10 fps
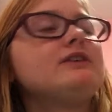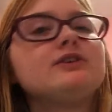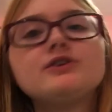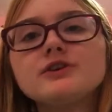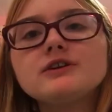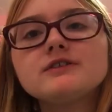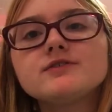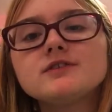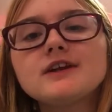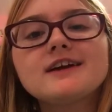the Dove.
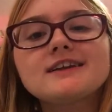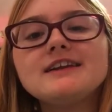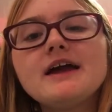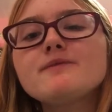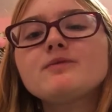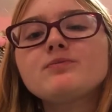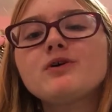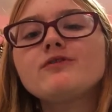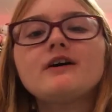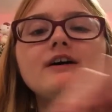Like the name and profile